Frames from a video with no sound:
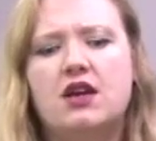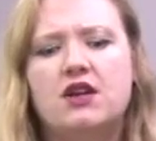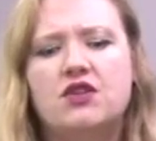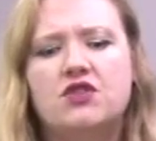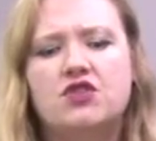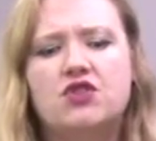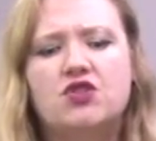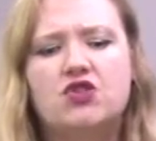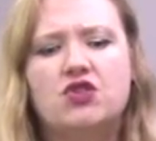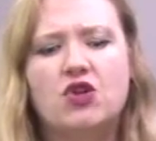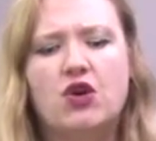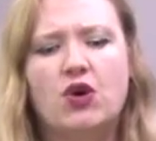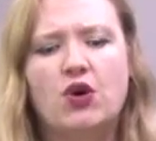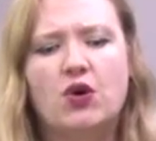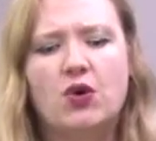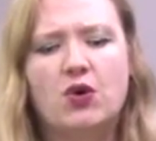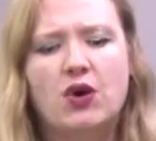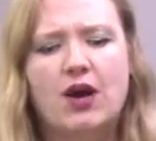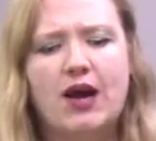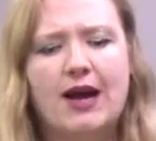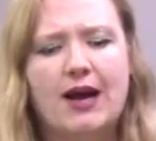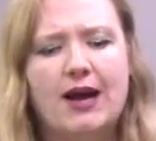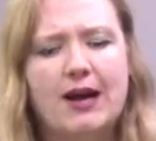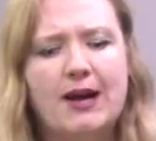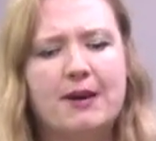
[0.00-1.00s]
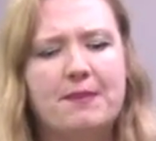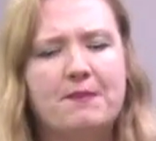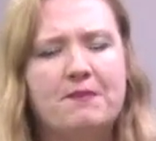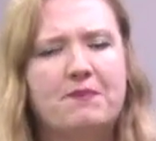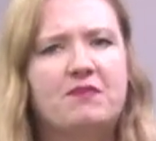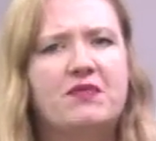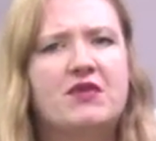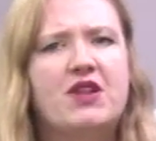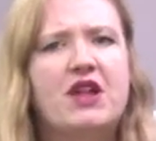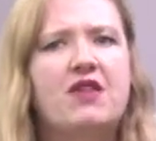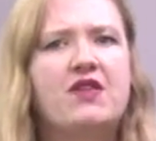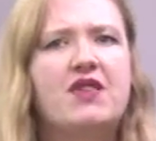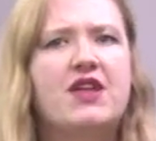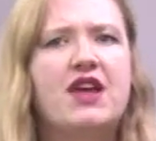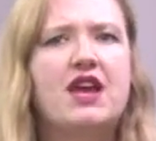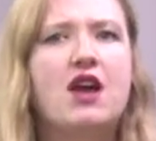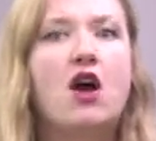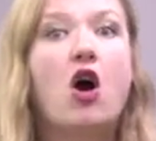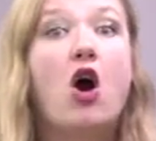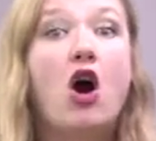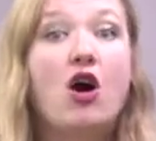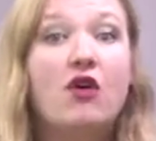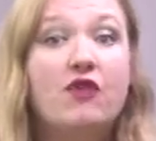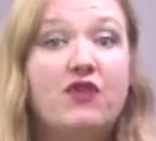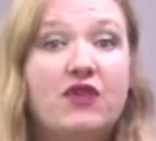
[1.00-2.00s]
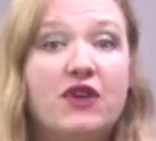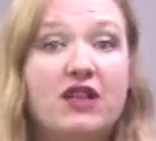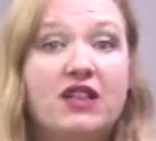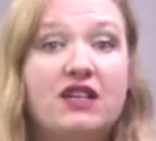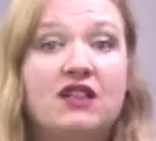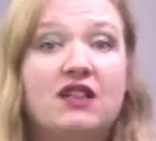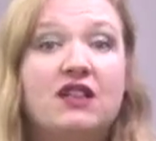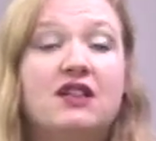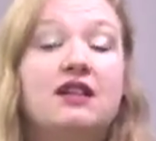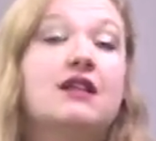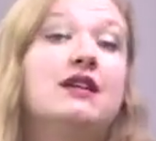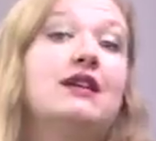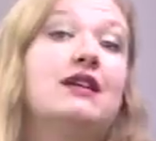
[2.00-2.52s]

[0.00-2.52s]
So they often